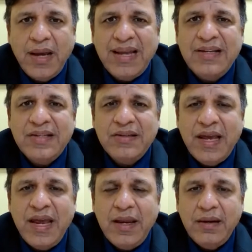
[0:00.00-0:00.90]
and he says,
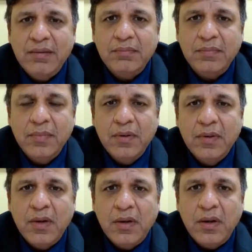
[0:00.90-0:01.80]
hey,
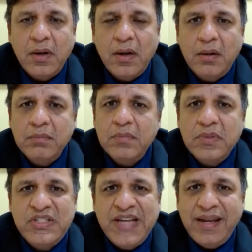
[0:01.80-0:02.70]

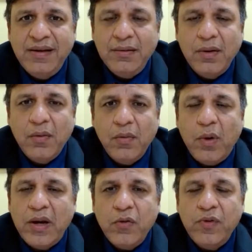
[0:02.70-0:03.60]
Jane,
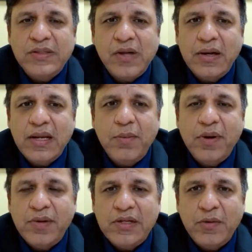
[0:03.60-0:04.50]
why don't we start an
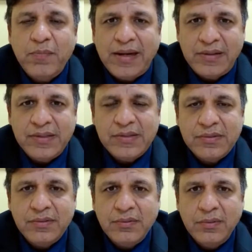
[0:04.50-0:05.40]
immigration practice?
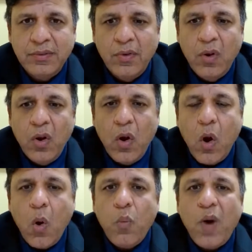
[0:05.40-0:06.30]

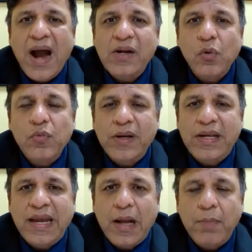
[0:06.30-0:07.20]
Or why don't we
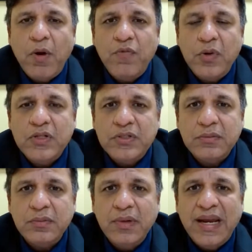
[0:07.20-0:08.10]
take up our first
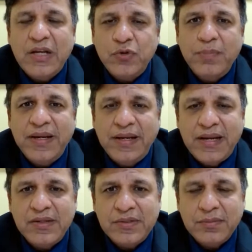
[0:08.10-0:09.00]
H1B
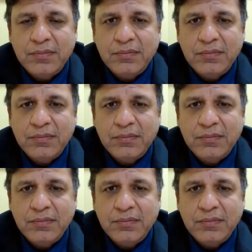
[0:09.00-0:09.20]
case?